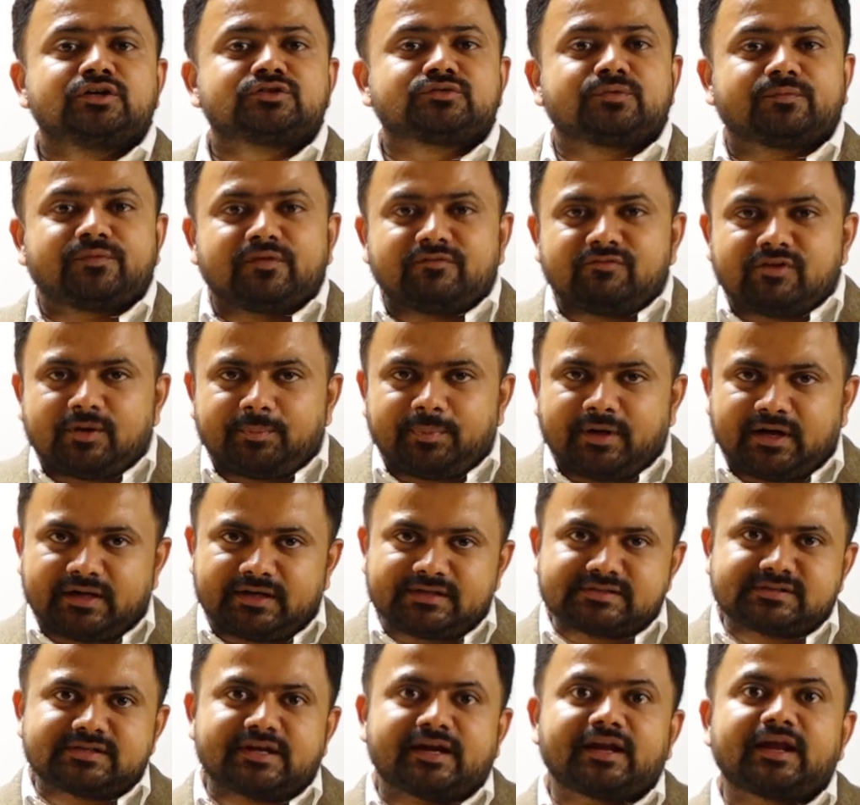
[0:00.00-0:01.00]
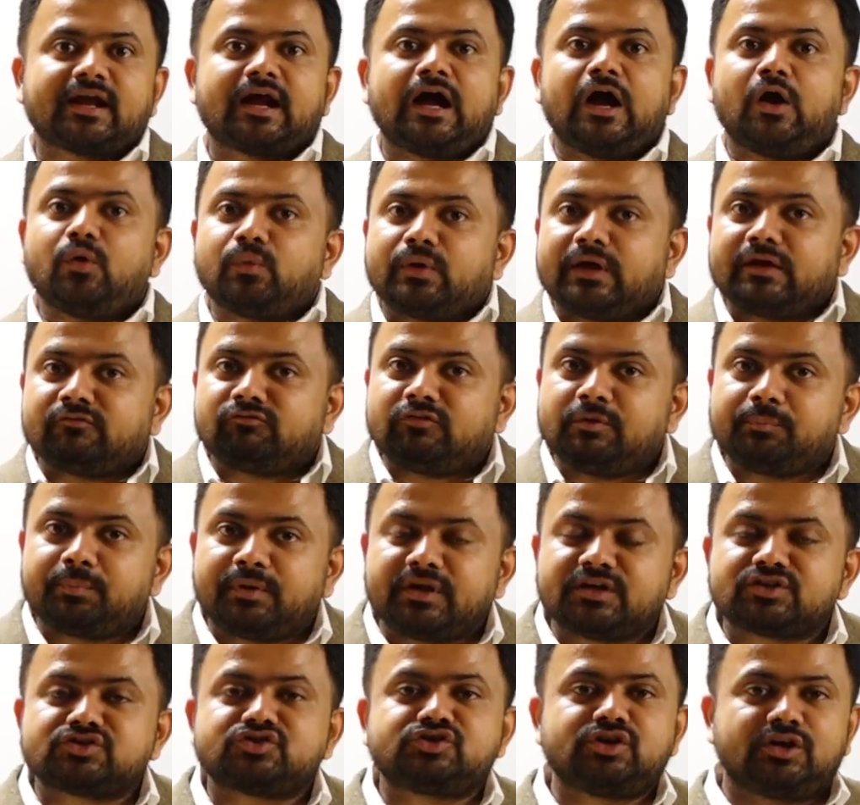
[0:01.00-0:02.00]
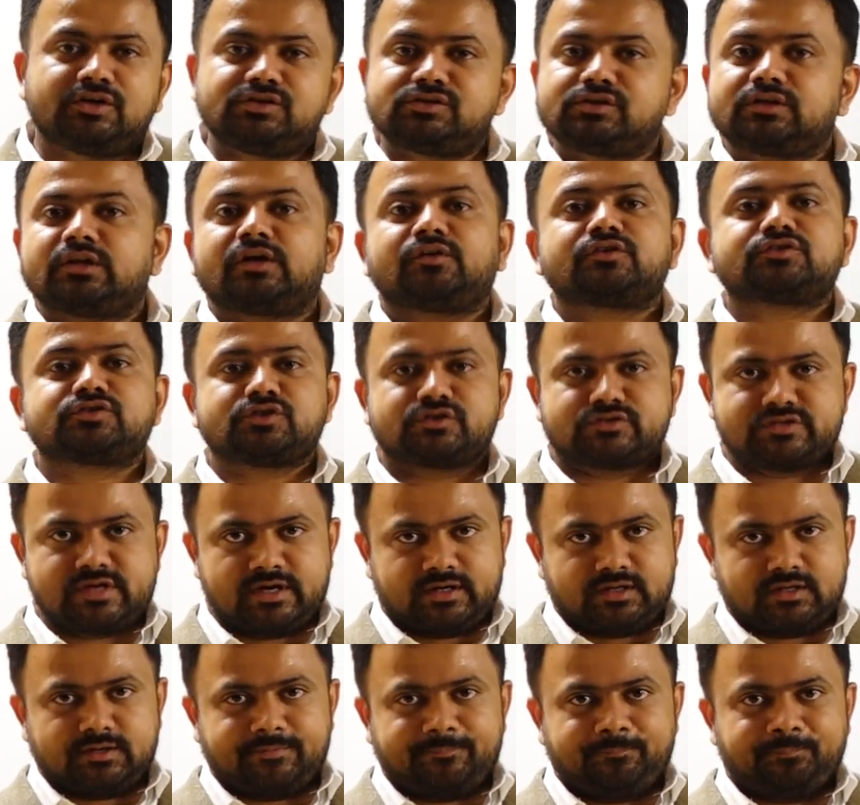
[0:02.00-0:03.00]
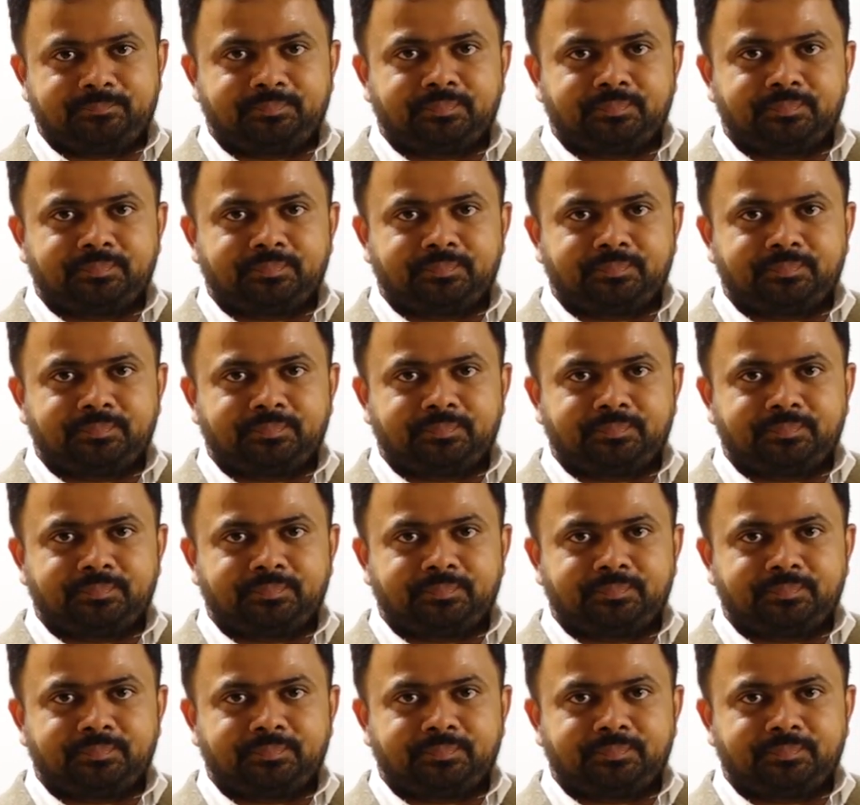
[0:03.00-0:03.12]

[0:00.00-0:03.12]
So we will be understanding how can we bring change in our society.